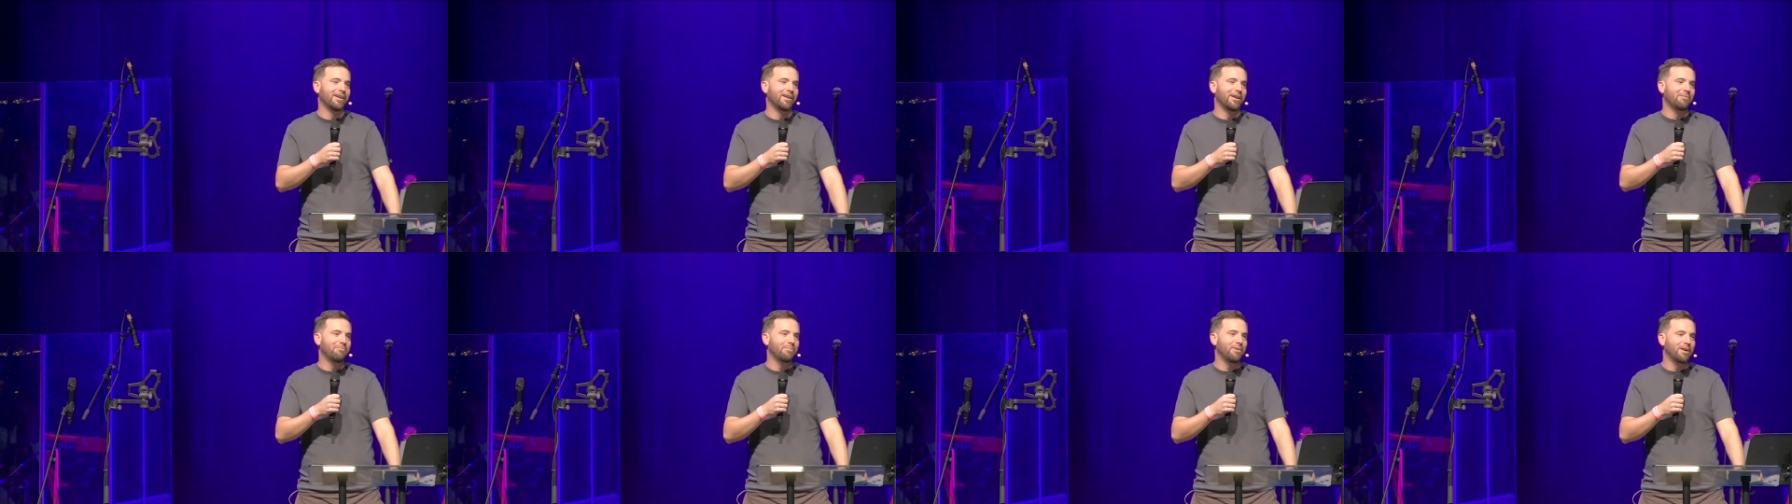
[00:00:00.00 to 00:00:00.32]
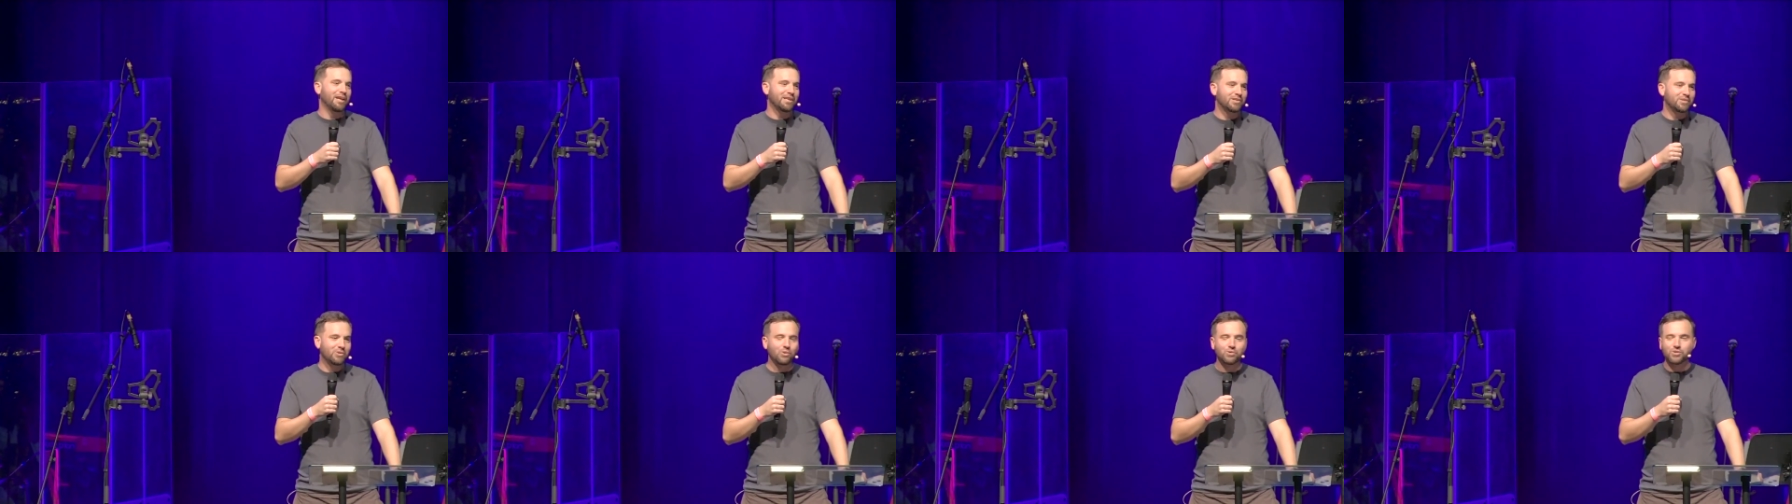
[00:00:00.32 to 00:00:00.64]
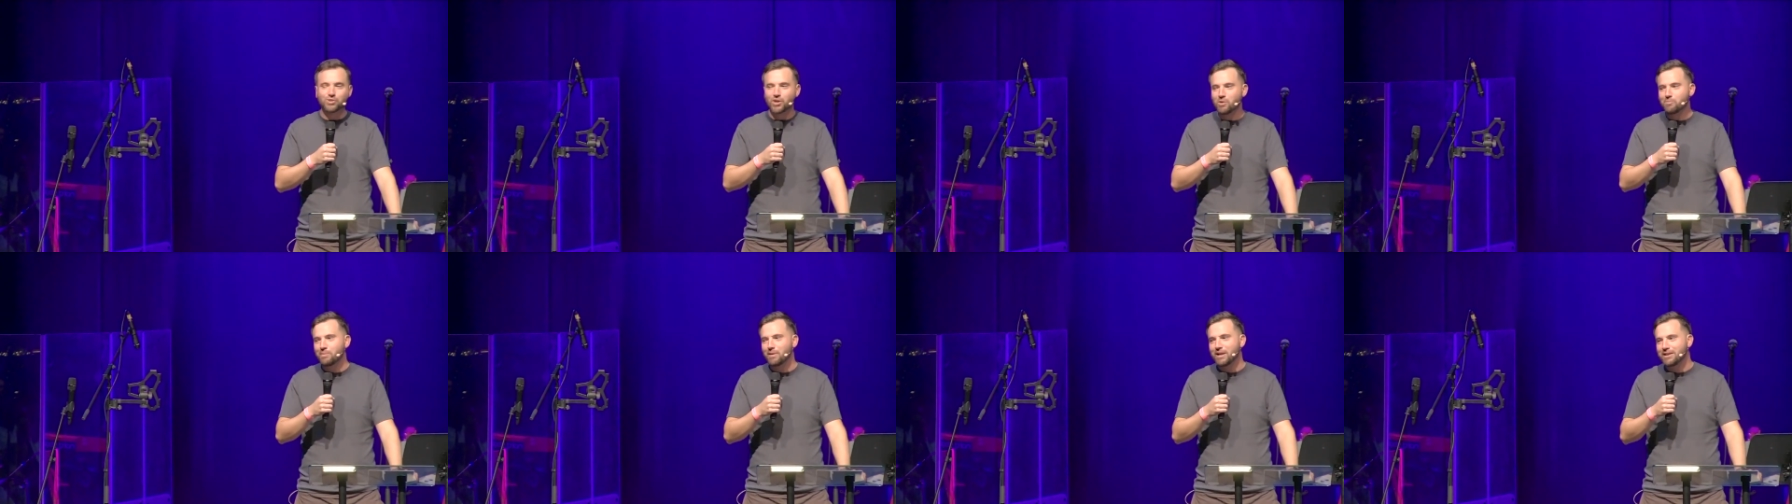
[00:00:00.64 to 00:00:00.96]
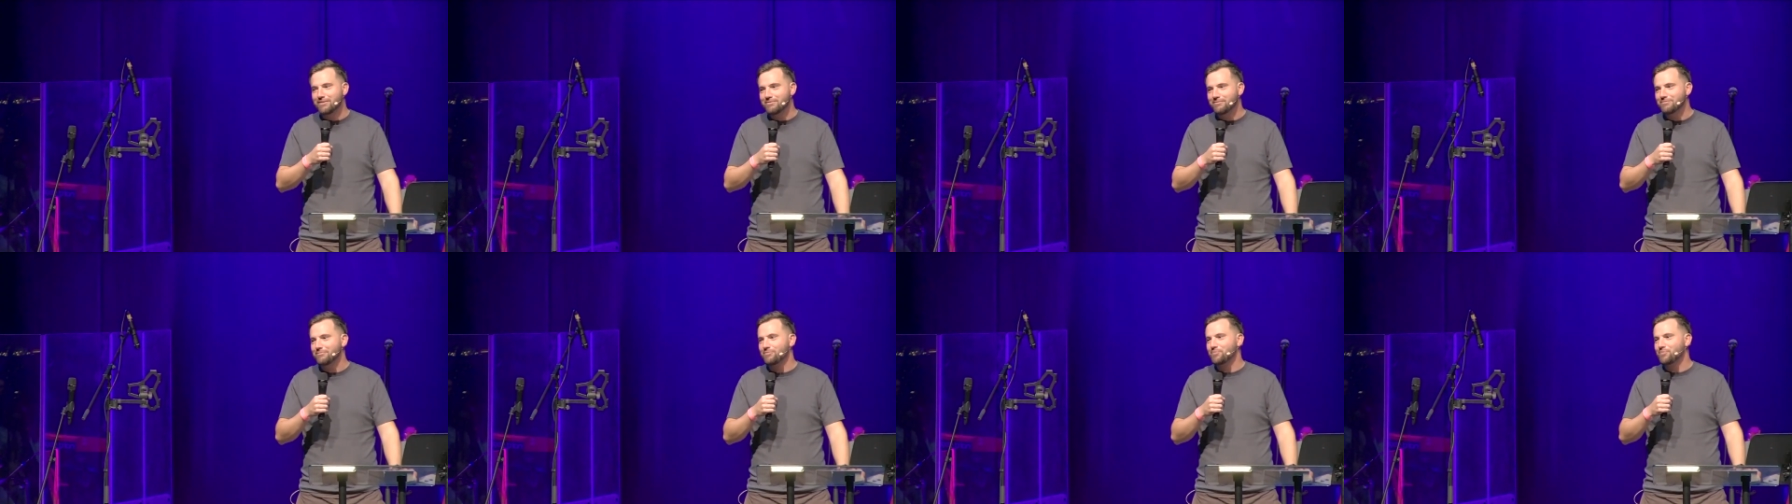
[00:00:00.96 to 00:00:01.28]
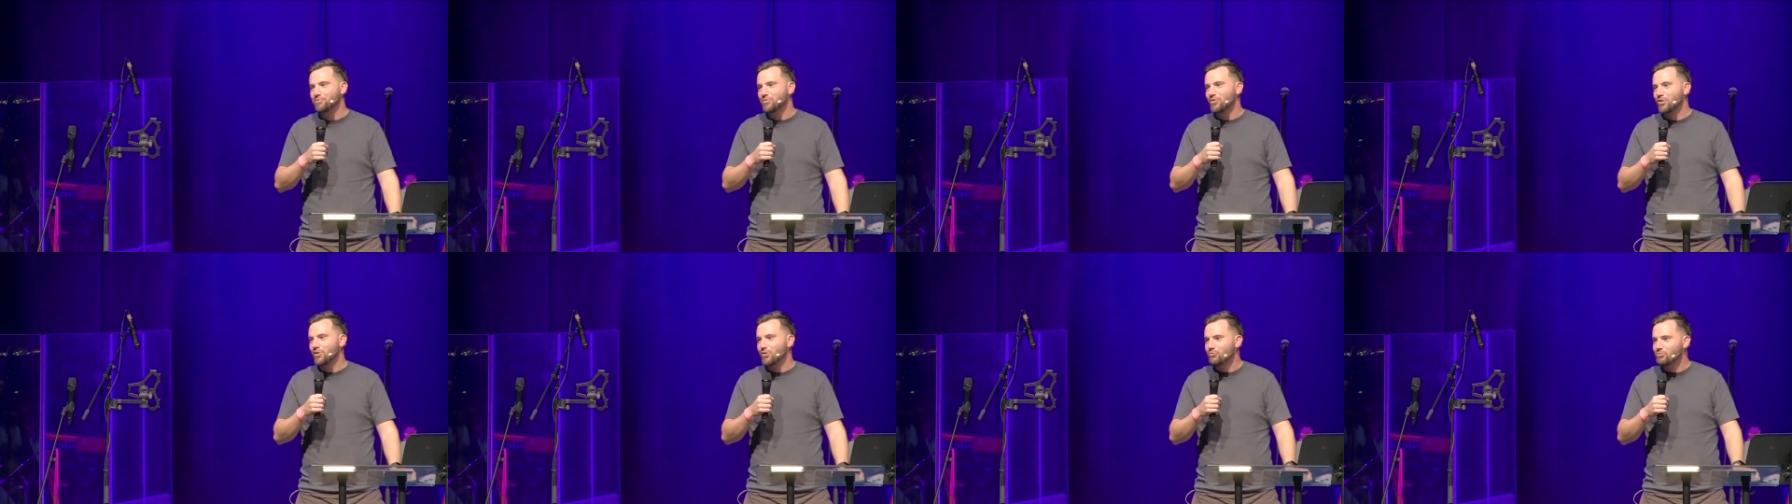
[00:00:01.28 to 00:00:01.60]
but it's also been
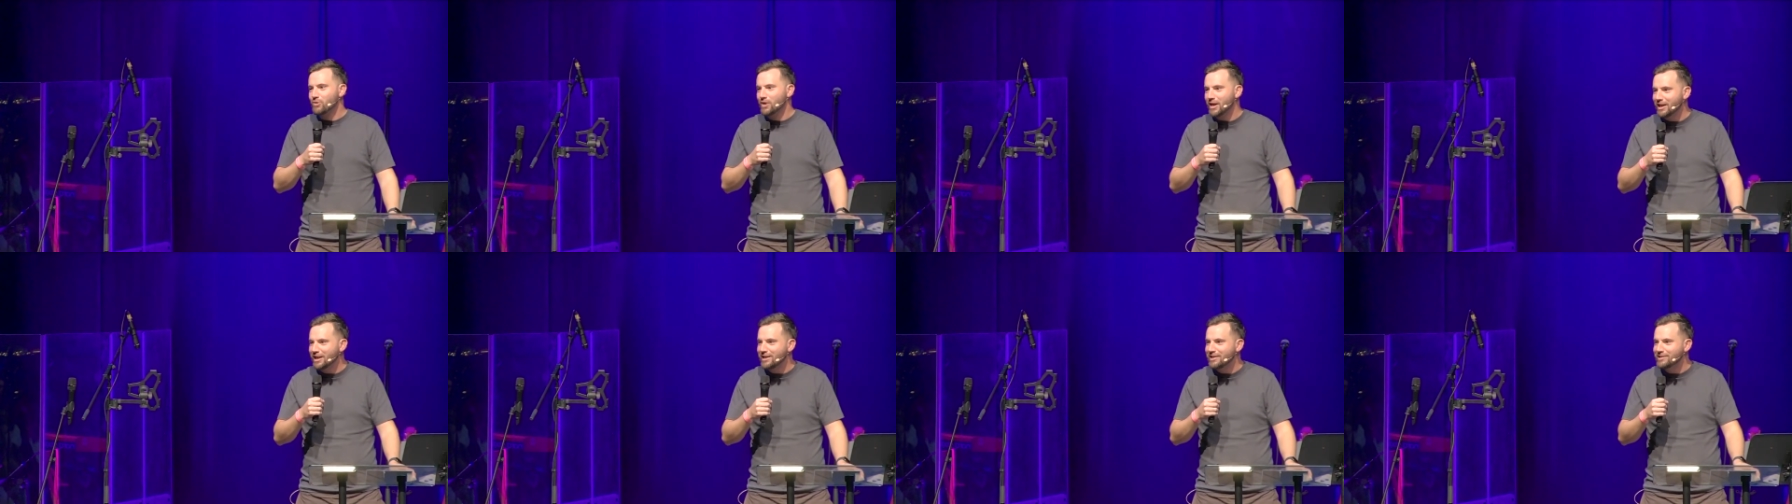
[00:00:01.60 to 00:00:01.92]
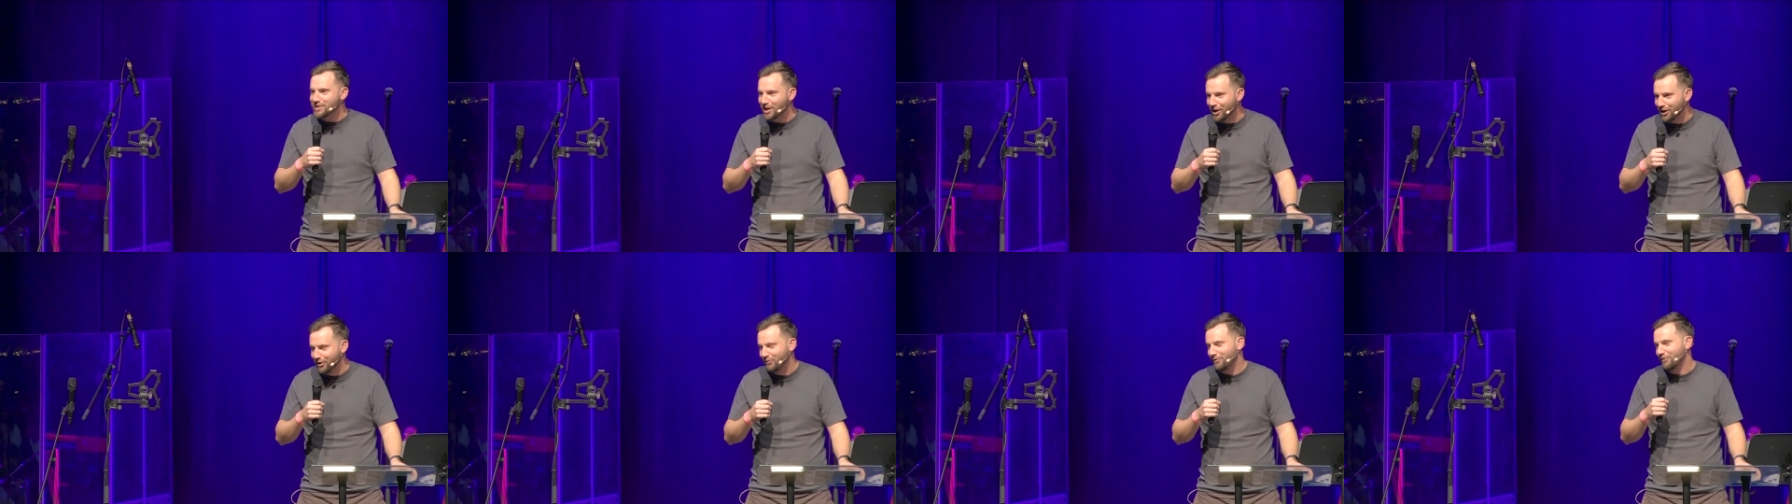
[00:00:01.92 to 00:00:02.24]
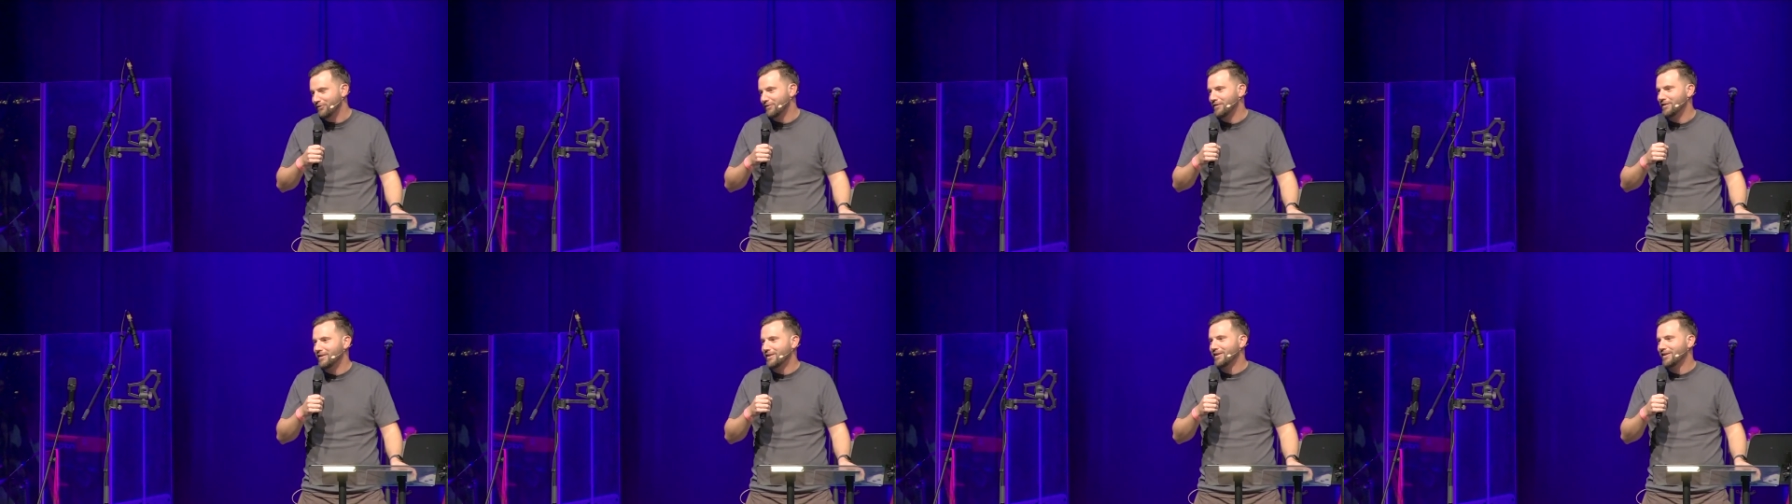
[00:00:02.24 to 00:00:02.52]
really tough.